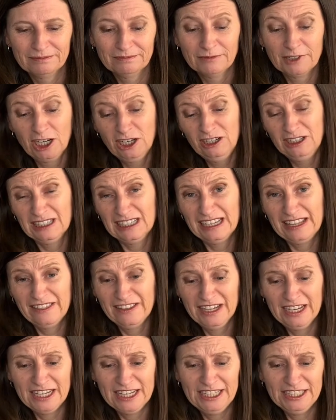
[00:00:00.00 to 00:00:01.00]
"Only
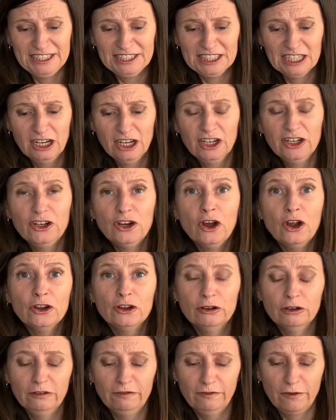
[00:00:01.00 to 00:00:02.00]
these. No
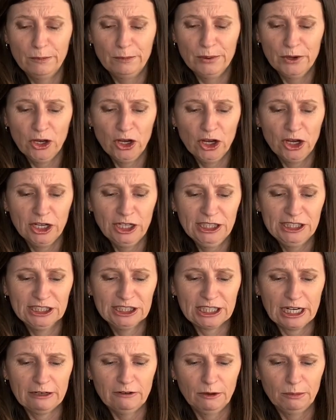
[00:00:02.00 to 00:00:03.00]
good for birds,"
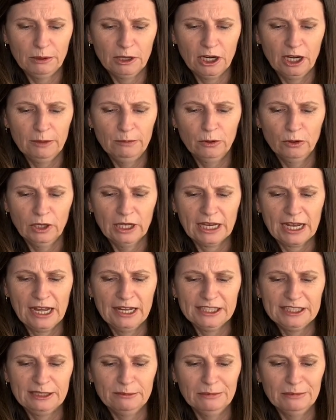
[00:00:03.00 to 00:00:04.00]
Jay replied, pulling out some